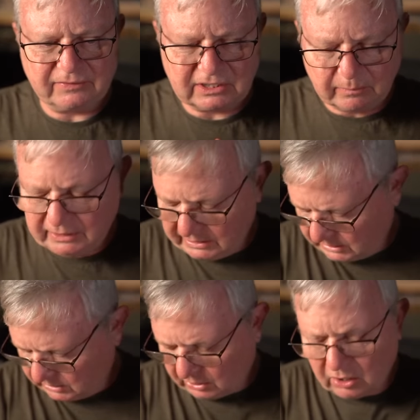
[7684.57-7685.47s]
somebody
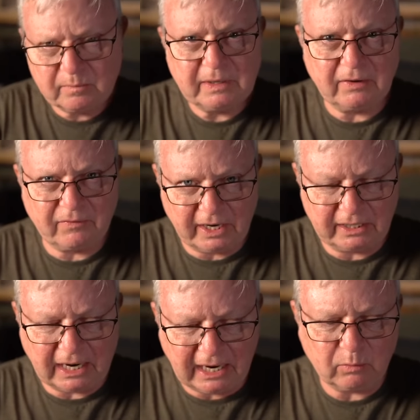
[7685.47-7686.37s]
can loan me a
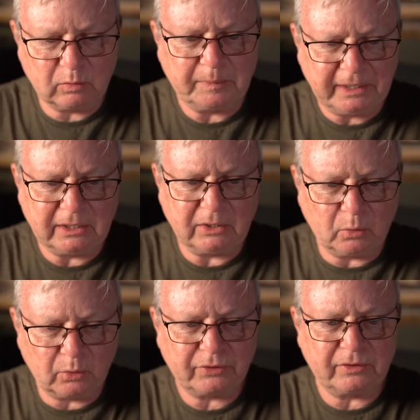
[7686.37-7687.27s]
van, I will be in
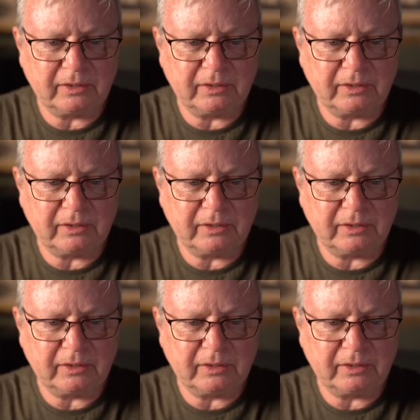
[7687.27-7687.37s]
North,